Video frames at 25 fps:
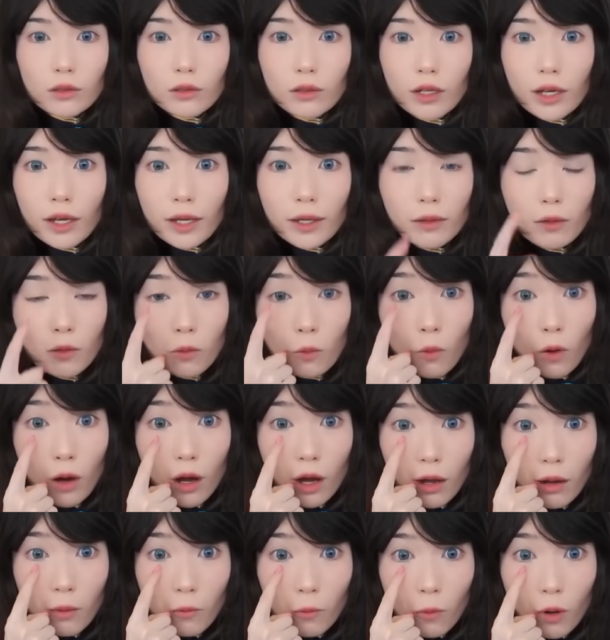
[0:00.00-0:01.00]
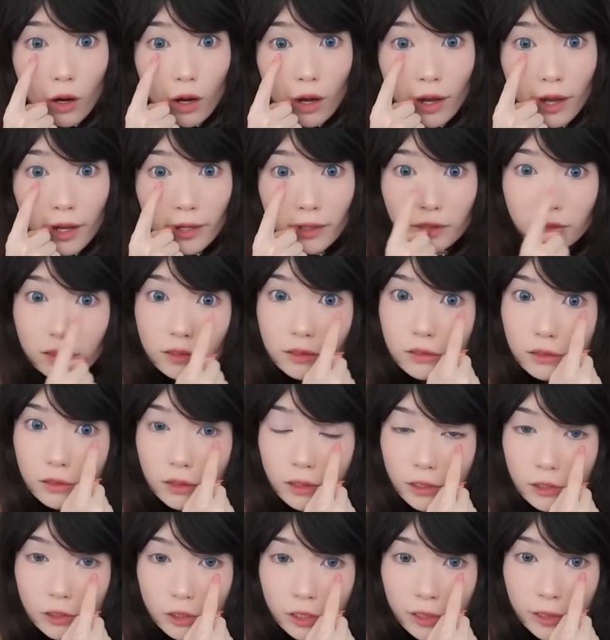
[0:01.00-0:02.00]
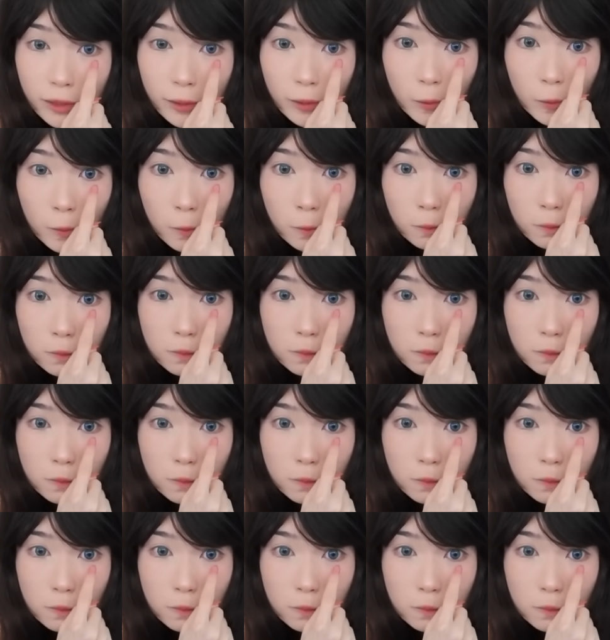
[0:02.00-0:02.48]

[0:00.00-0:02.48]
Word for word: Okay, what, one or two?